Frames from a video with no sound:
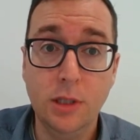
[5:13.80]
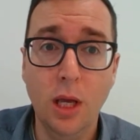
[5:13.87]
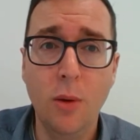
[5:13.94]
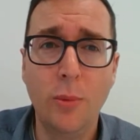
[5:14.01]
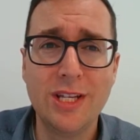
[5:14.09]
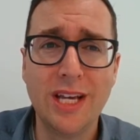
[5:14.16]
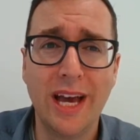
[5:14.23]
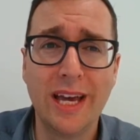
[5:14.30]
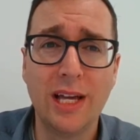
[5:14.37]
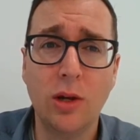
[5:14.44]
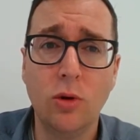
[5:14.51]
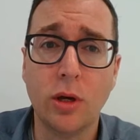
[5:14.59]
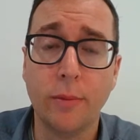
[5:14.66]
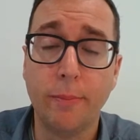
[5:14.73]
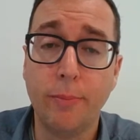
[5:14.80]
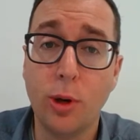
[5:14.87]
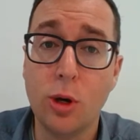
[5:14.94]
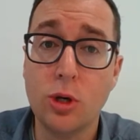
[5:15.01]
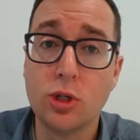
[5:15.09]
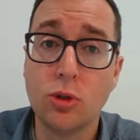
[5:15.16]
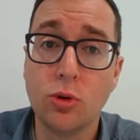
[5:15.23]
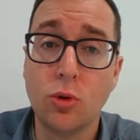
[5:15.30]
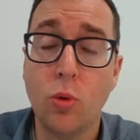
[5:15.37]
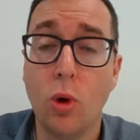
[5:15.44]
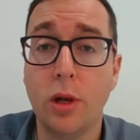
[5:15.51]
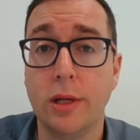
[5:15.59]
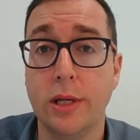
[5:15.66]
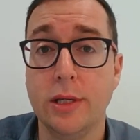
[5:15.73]
And we take a look at personal
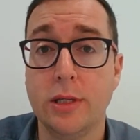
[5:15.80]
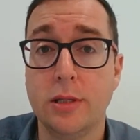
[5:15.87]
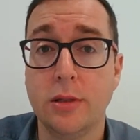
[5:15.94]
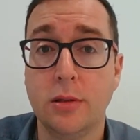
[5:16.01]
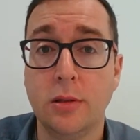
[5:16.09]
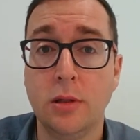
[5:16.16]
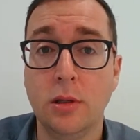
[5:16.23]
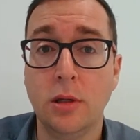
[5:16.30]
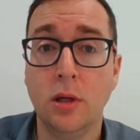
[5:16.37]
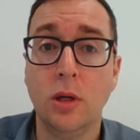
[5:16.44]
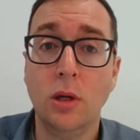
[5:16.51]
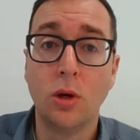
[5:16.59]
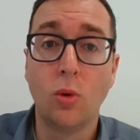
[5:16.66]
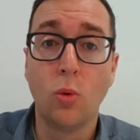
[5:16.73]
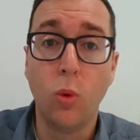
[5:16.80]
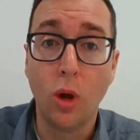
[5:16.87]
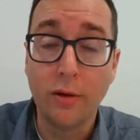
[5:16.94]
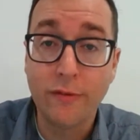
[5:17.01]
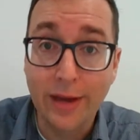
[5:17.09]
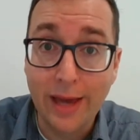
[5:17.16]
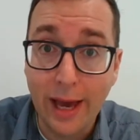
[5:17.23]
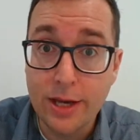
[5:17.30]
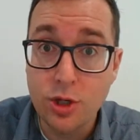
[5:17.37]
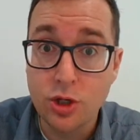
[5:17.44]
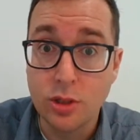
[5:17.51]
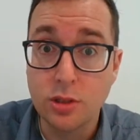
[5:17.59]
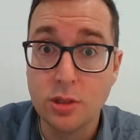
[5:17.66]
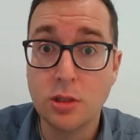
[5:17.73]
qualities,
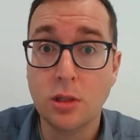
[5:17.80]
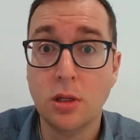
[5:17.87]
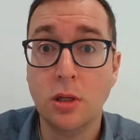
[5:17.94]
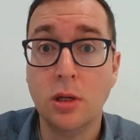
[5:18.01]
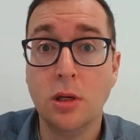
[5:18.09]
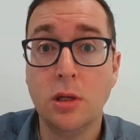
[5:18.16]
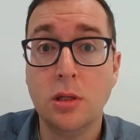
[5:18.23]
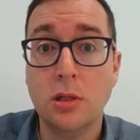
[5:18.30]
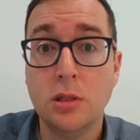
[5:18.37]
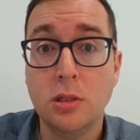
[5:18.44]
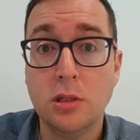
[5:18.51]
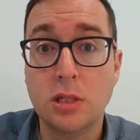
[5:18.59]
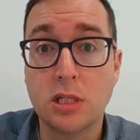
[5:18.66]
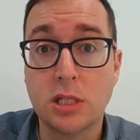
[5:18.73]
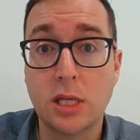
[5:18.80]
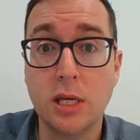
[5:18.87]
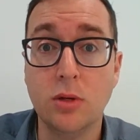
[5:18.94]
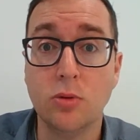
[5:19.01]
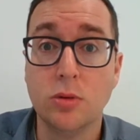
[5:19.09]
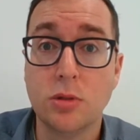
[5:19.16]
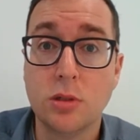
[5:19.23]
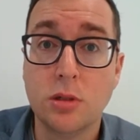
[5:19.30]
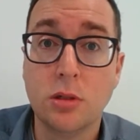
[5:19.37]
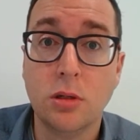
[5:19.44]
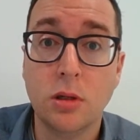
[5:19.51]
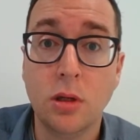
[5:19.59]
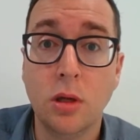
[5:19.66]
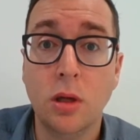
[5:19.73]
qualifications, skills,
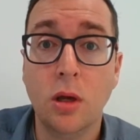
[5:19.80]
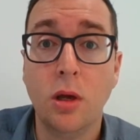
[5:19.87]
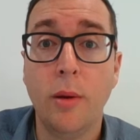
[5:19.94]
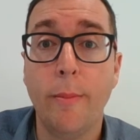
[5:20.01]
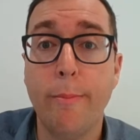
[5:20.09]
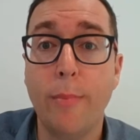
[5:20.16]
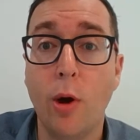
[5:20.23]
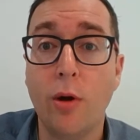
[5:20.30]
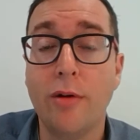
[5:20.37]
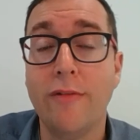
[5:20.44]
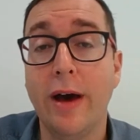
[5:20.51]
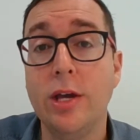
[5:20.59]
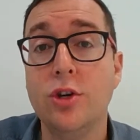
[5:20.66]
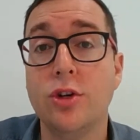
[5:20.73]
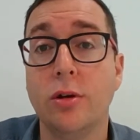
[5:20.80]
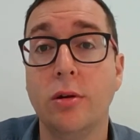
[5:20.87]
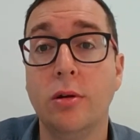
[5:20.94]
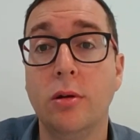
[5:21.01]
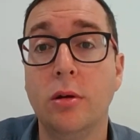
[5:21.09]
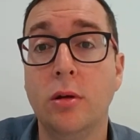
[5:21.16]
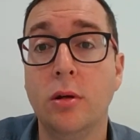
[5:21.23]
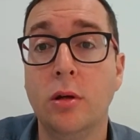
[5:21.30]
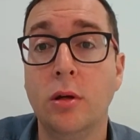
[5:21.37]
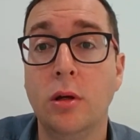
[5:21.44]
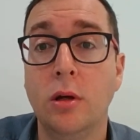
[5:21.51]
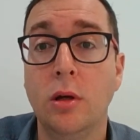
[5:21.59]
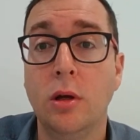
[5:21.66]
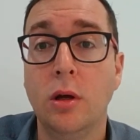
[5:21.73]
motivation,
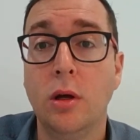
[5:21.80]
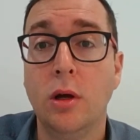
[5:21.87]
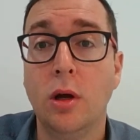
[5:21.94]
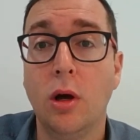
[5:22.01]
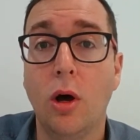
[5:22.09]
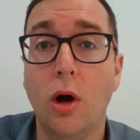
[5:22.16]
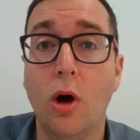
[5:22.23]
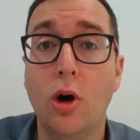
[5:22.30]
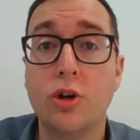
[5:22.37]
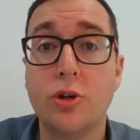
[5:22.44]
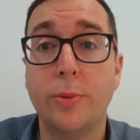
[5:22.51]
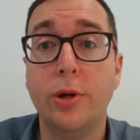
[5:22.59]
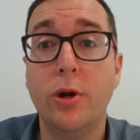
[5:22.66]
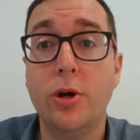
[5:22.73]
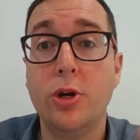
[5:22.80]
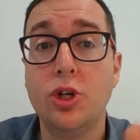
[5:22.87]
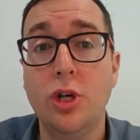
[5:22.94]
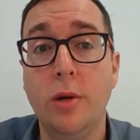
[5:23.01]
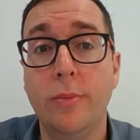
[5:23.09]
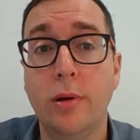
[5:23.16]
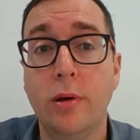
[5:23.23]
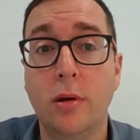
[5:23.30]
entrepreneurship,